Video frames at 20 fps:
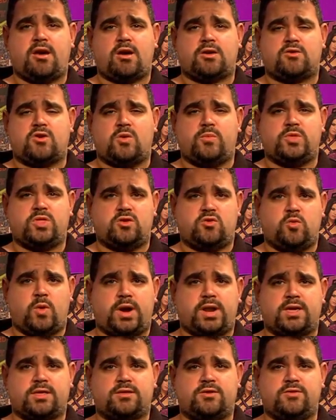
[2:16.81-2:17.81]
October the
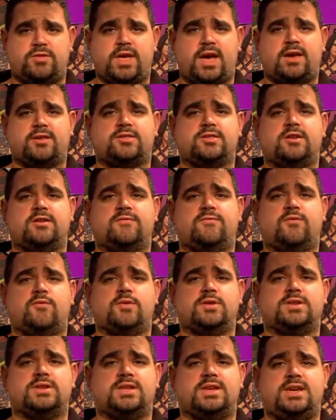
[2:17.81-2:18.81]
20th,
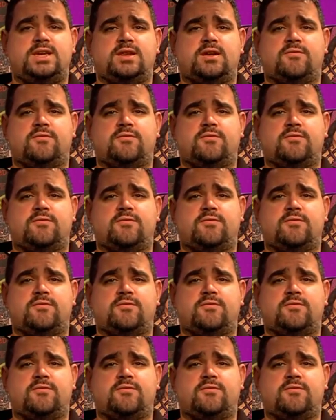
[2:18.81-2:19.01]
2014.